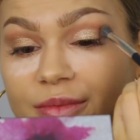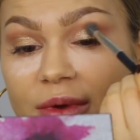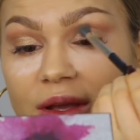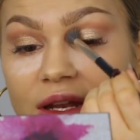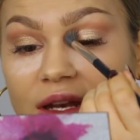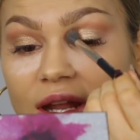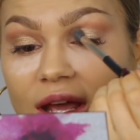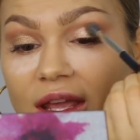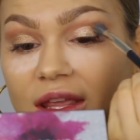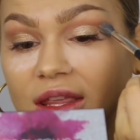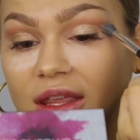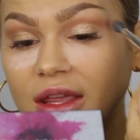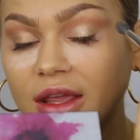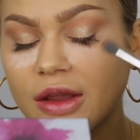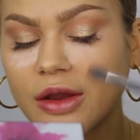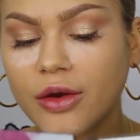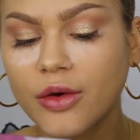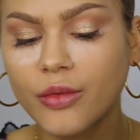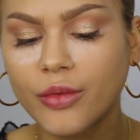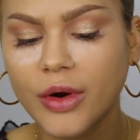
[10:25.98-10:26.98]
been a
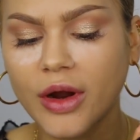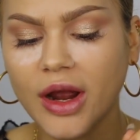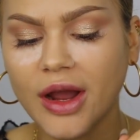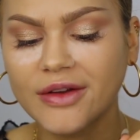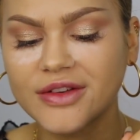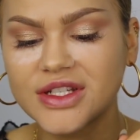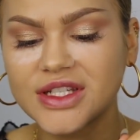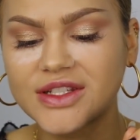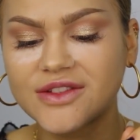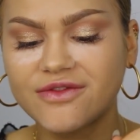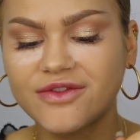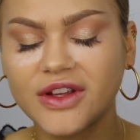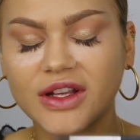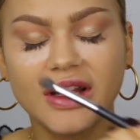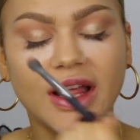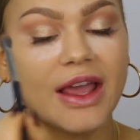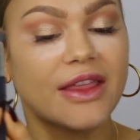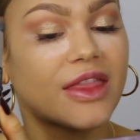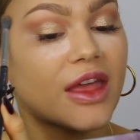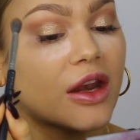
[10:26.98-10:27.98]
year where I just
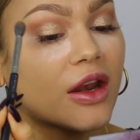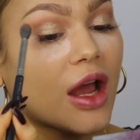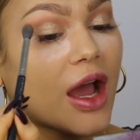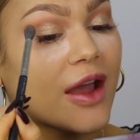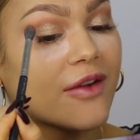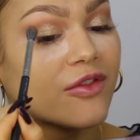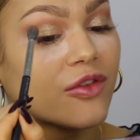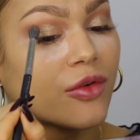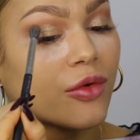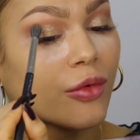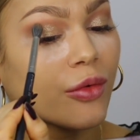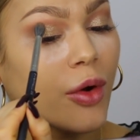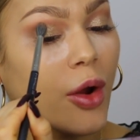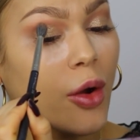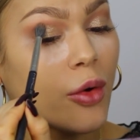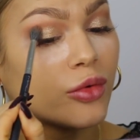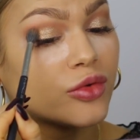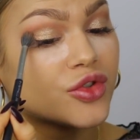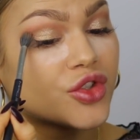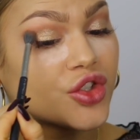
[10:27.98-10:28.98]
feel like that I've
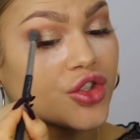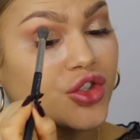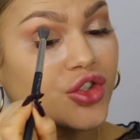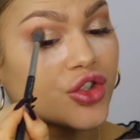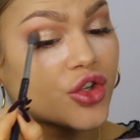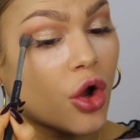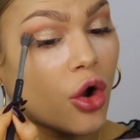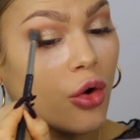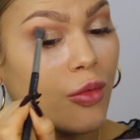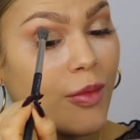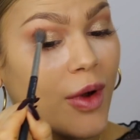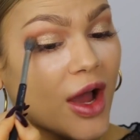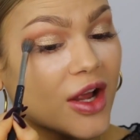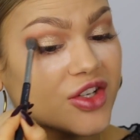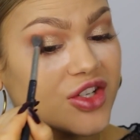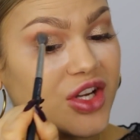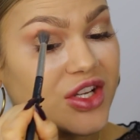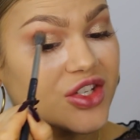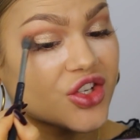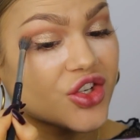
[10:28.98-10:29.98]
grown so
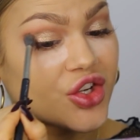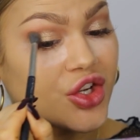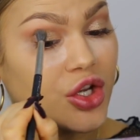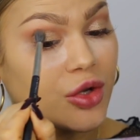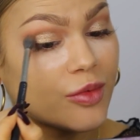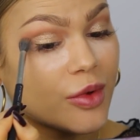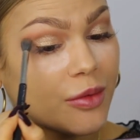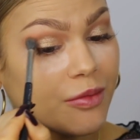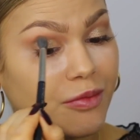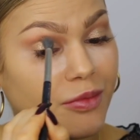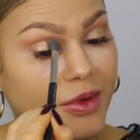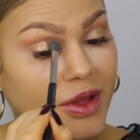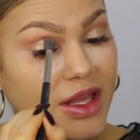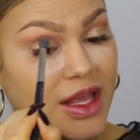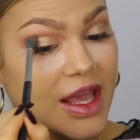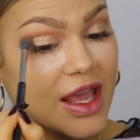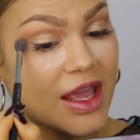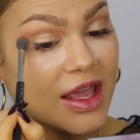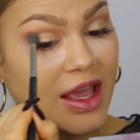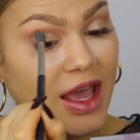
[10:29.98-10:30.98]
much as a human
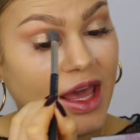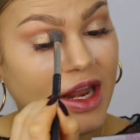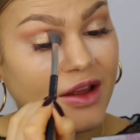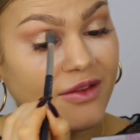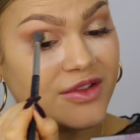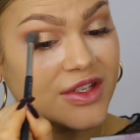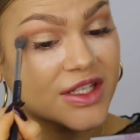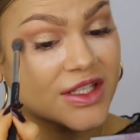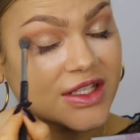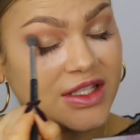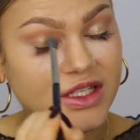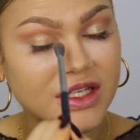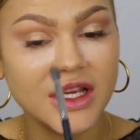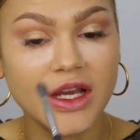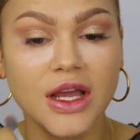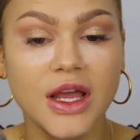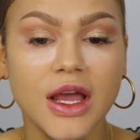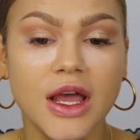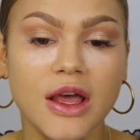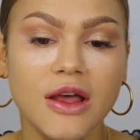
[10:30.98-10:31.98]
being and I've just
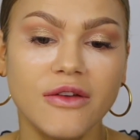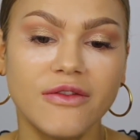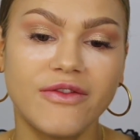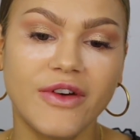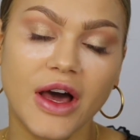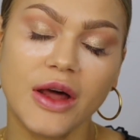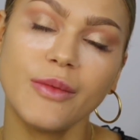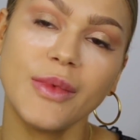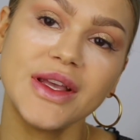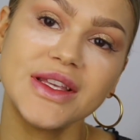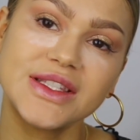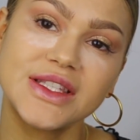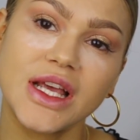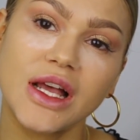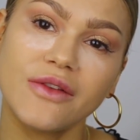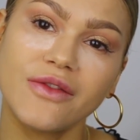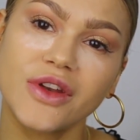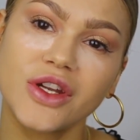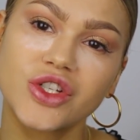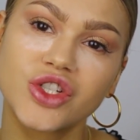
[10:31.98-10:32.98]
found
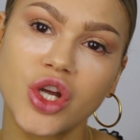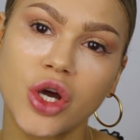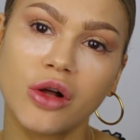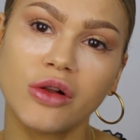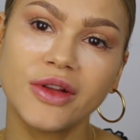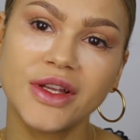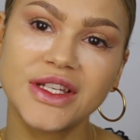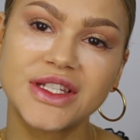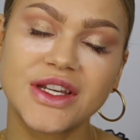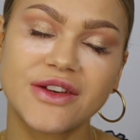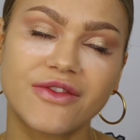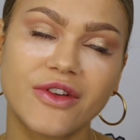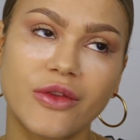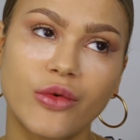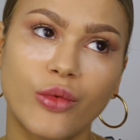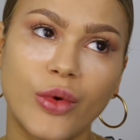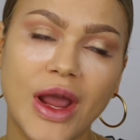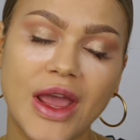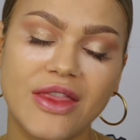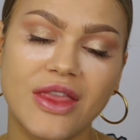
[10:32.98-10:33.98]
myself in a totally
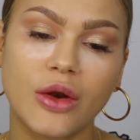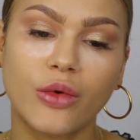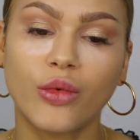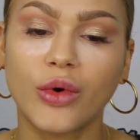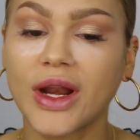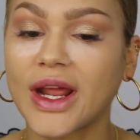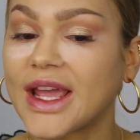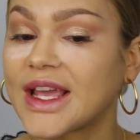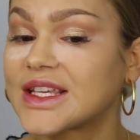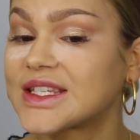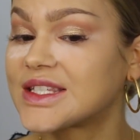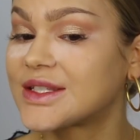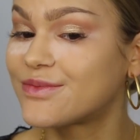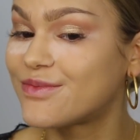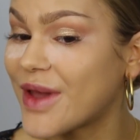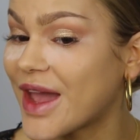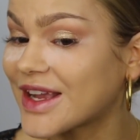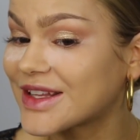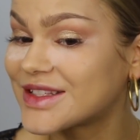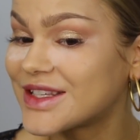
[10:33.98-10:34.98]
different way than what I
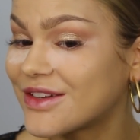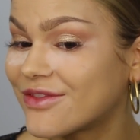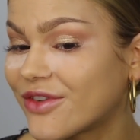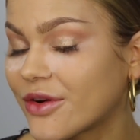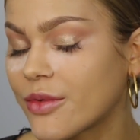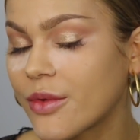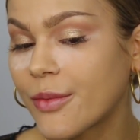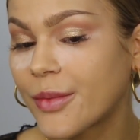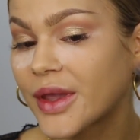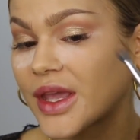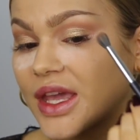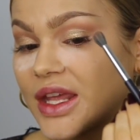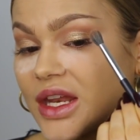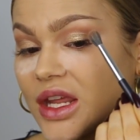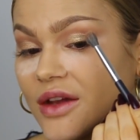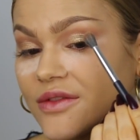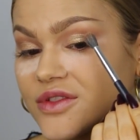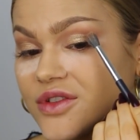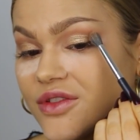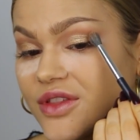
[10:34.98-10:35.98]
expected from the
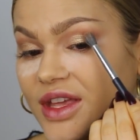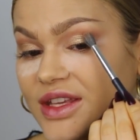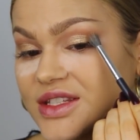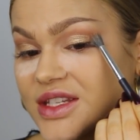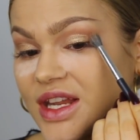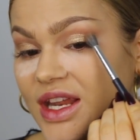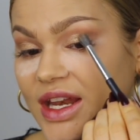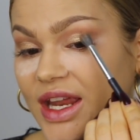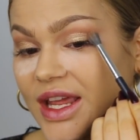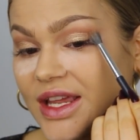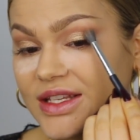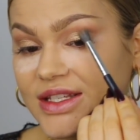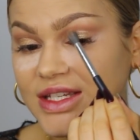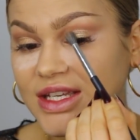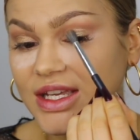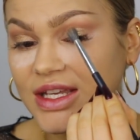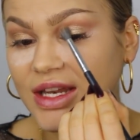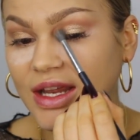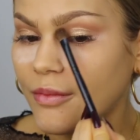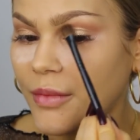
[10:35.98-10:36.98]
beginning of 2018.